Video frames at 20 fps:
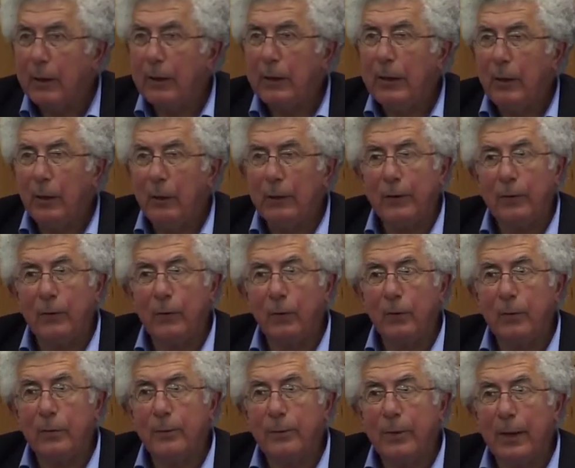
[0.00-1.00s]
He only
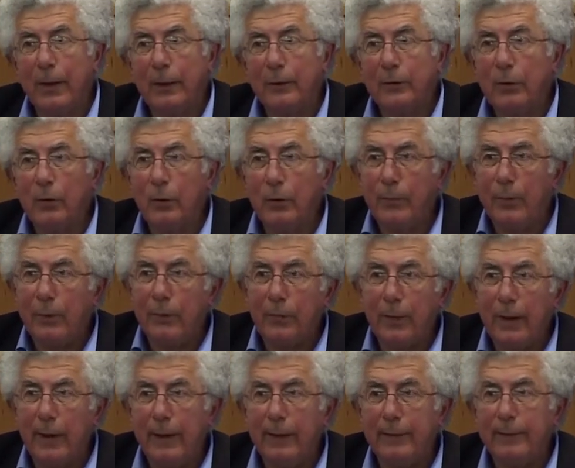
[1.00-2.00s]
thought about human
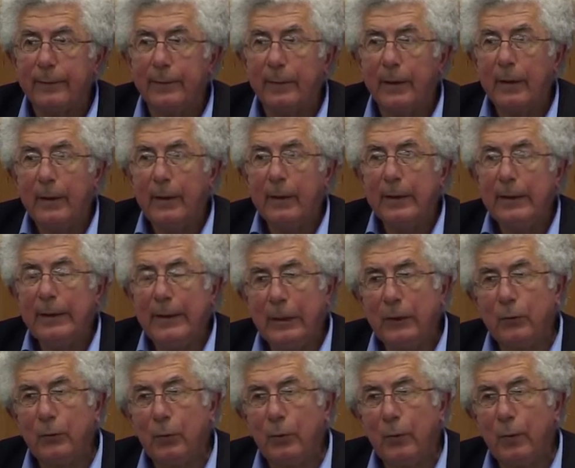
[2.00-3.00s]
rights,
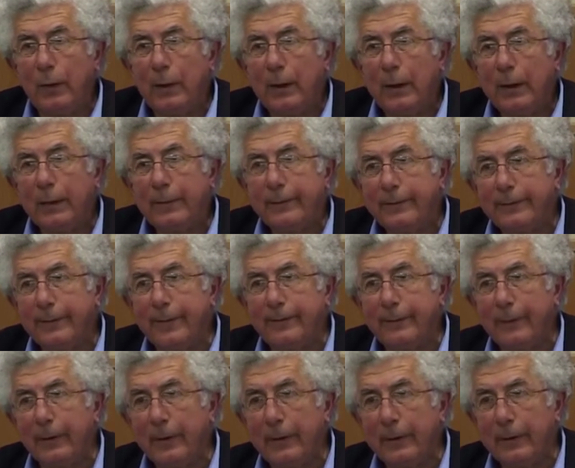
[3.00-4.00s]
equal
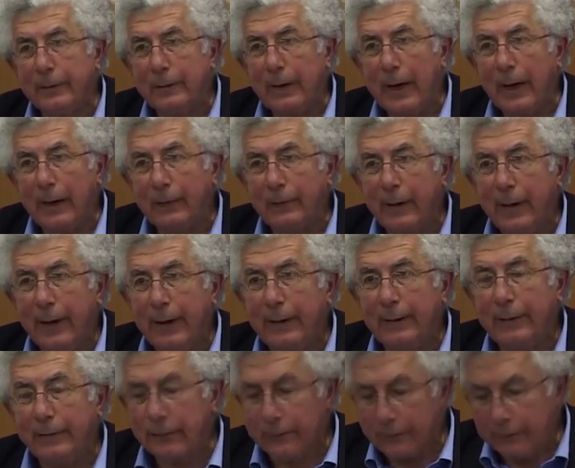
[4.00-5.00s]
civil
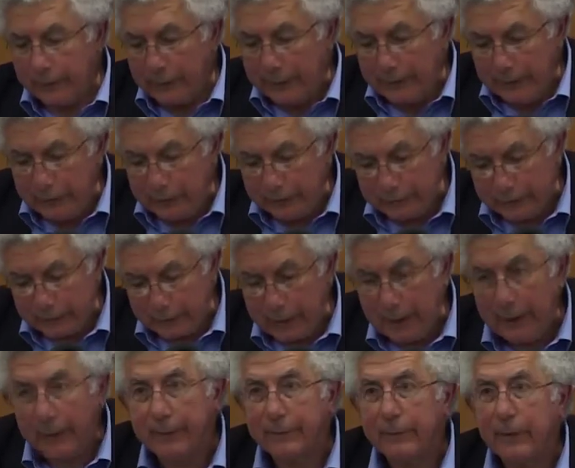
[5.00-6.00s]
rights, religious
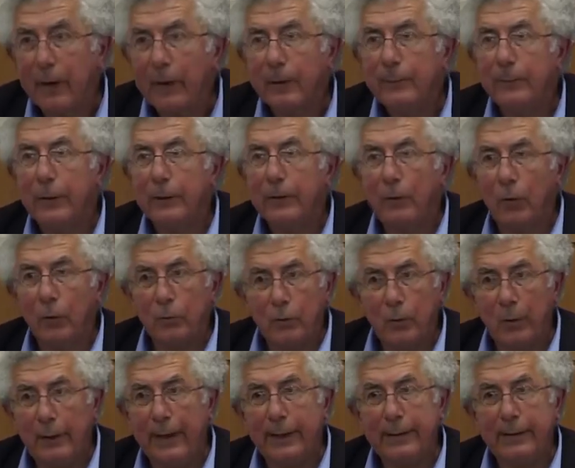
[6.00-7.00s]
rights, but not
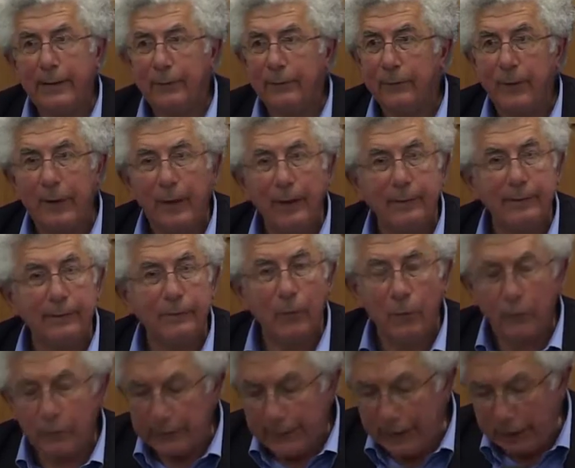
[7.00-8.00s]
collective rights,
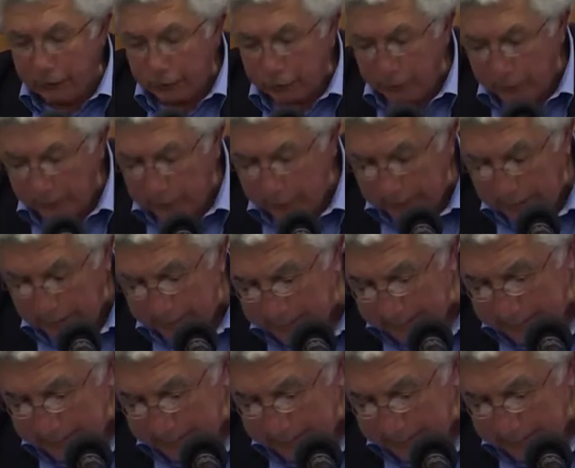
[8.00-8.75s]
not national